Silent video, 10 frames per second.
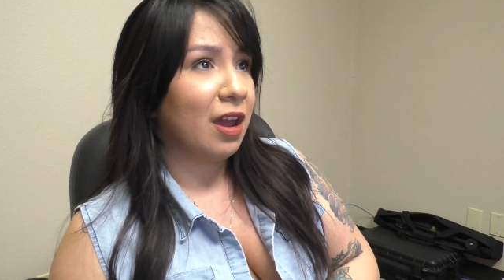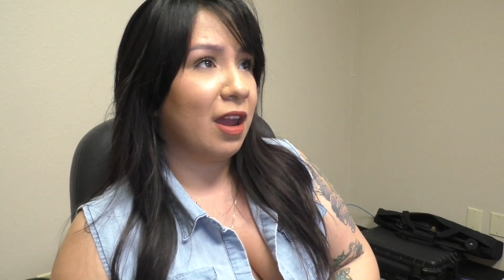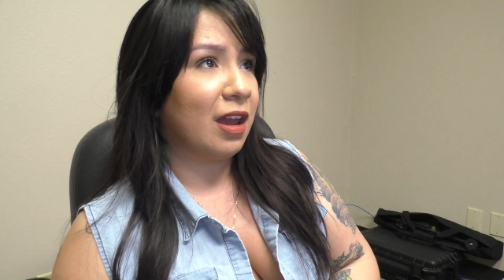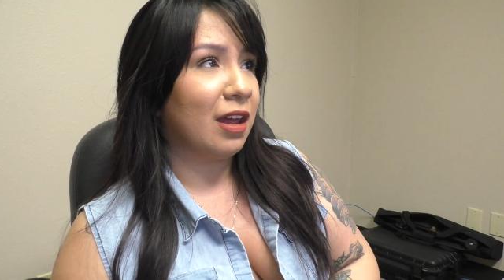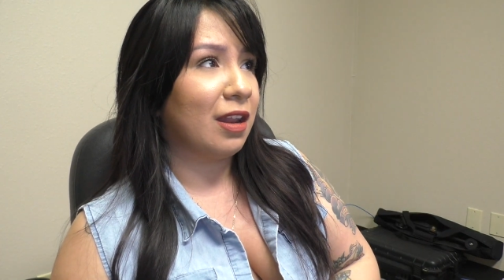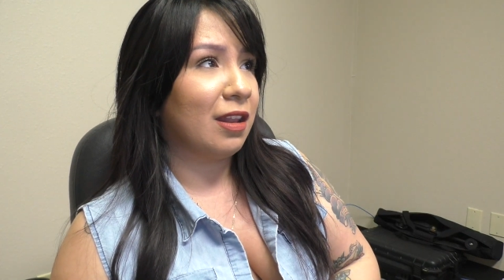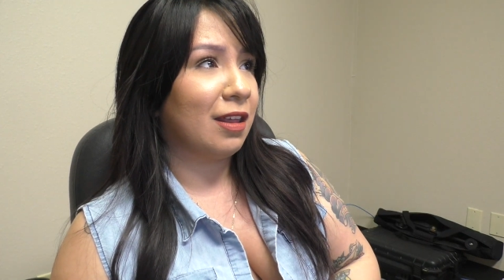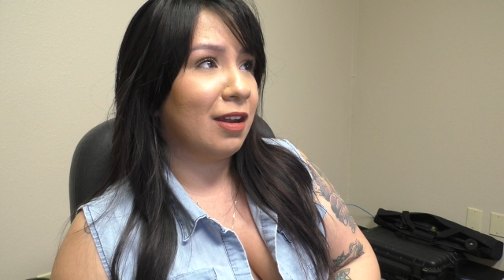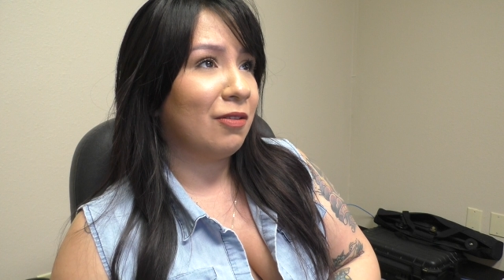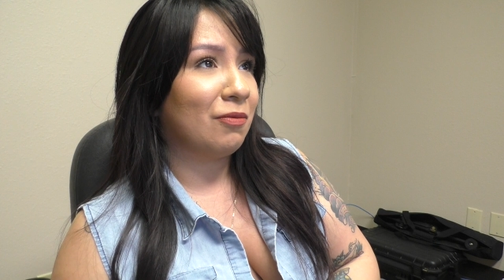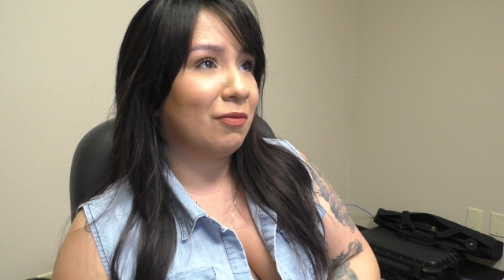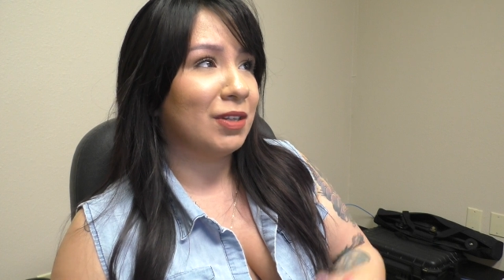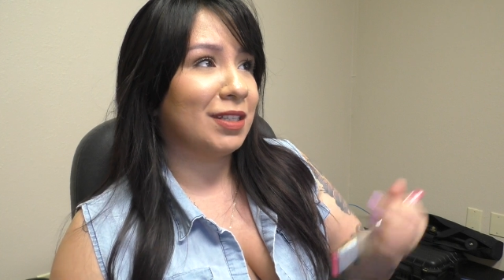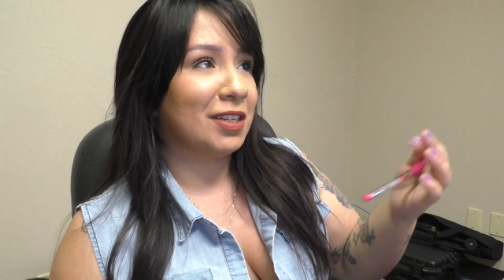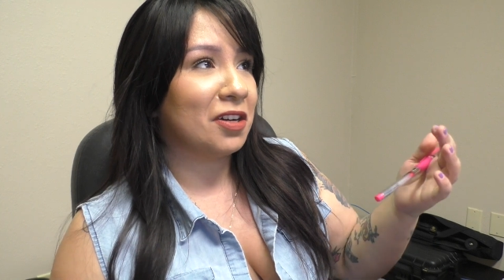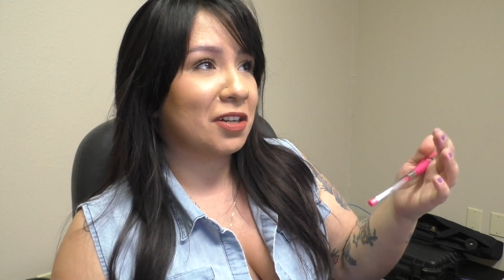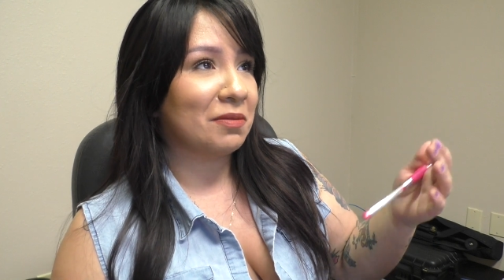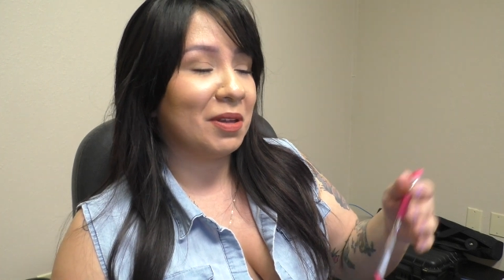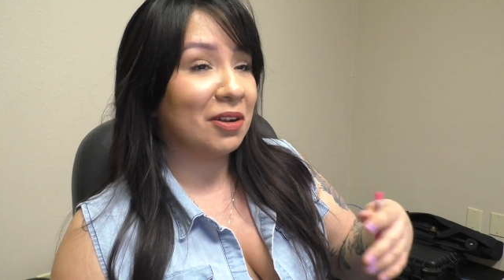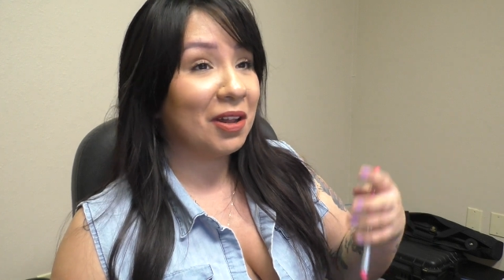And then once they talk
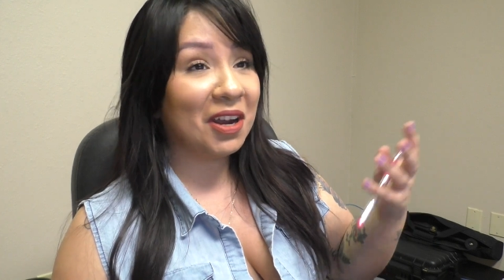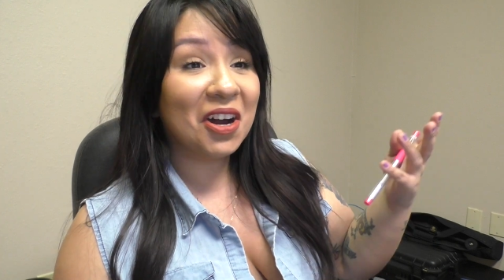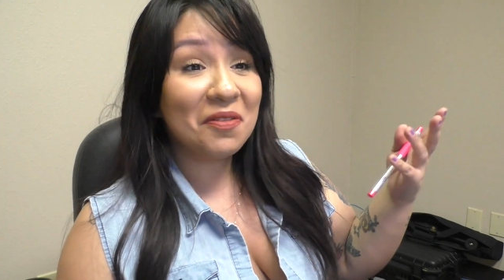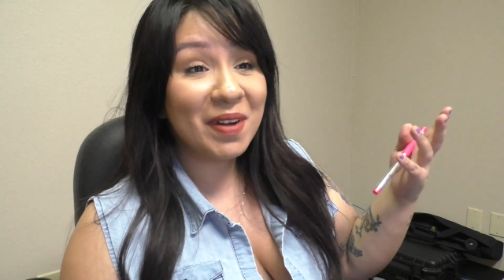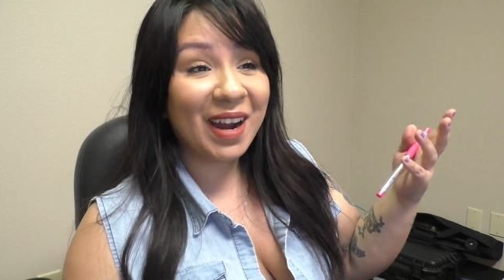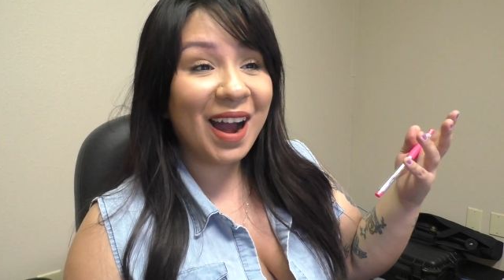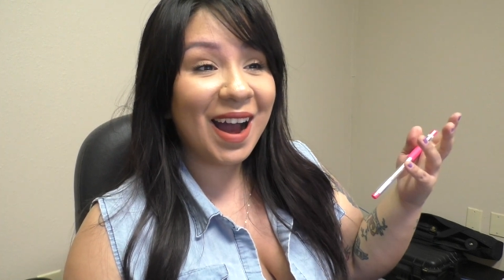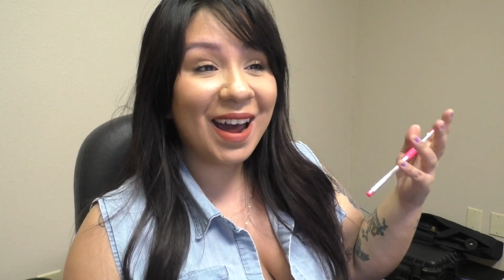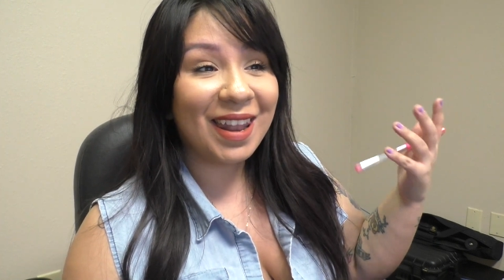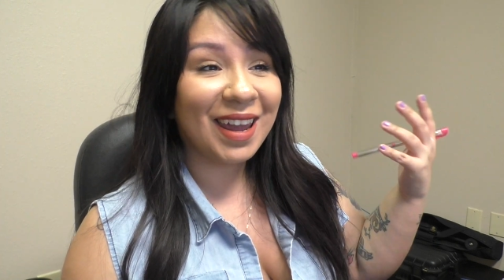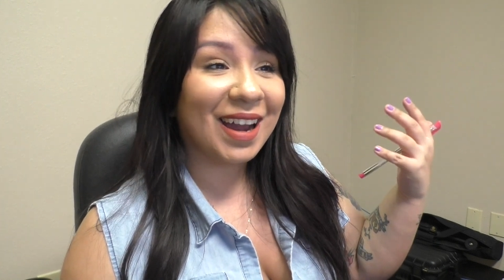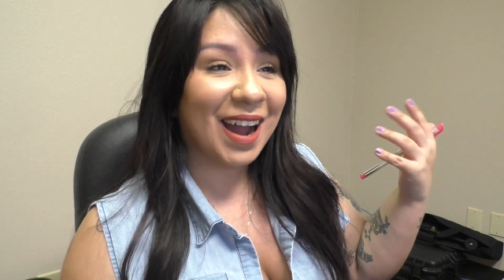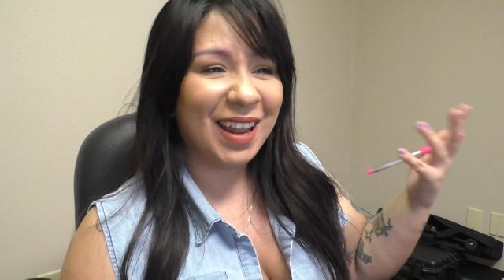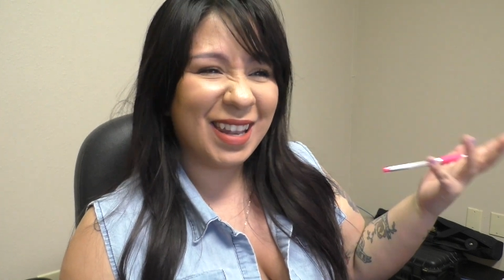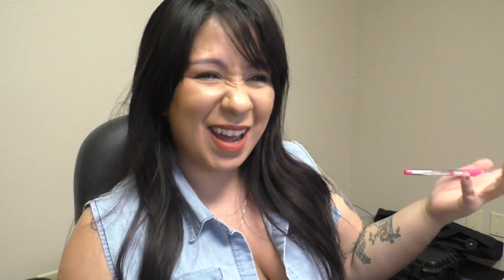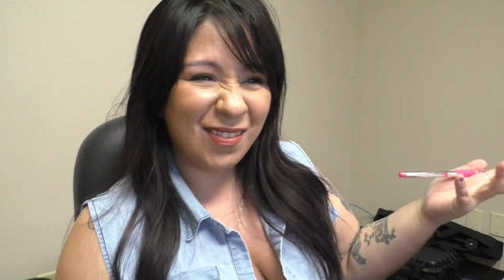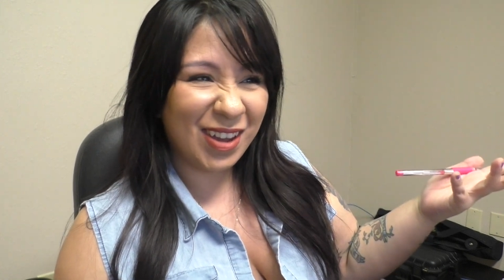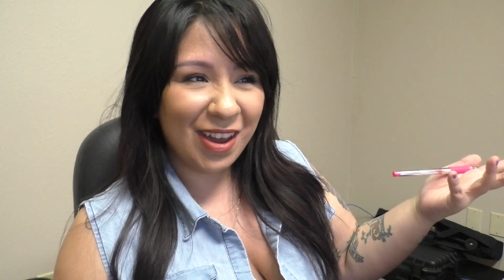to me, they're like, oh my God, like I love